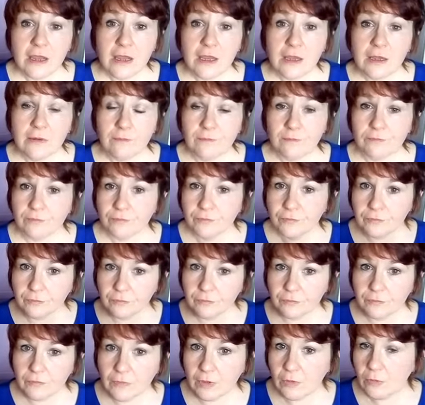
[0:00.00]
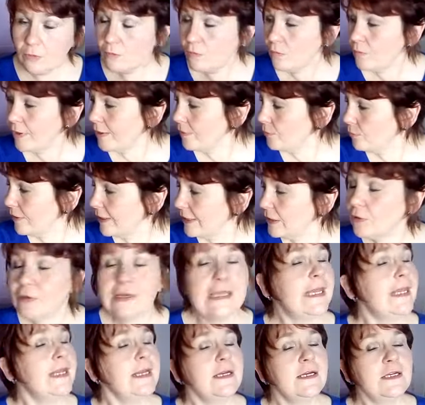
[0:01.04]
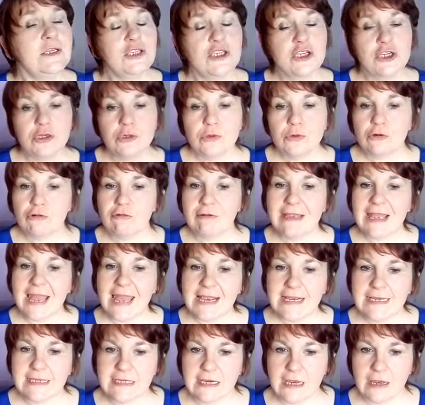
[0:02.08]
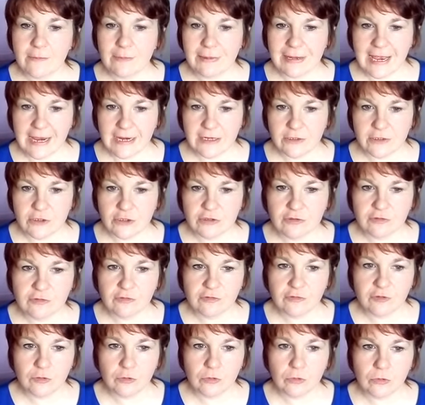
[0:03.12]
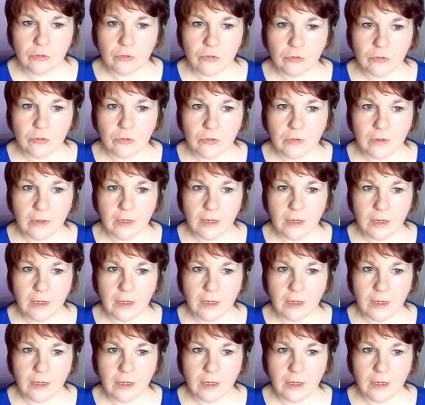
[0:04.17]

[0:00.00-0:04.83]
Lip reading: when we're looking to create a blend for